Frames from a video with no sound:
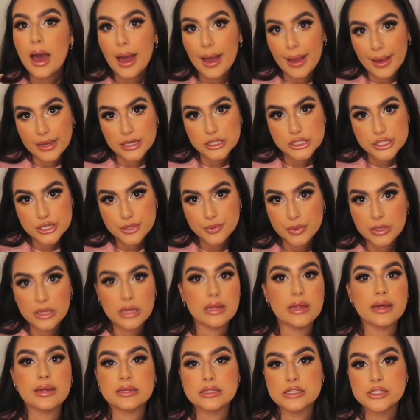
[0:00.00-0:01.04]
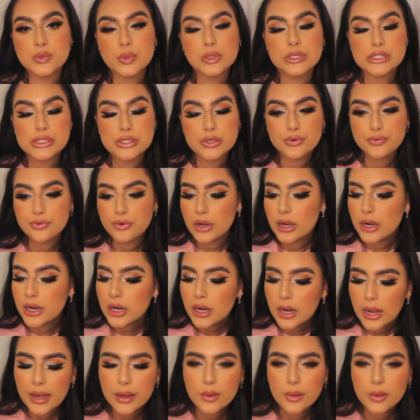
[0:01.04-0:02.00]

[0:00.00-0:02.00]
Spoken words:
I actually really like this one so far.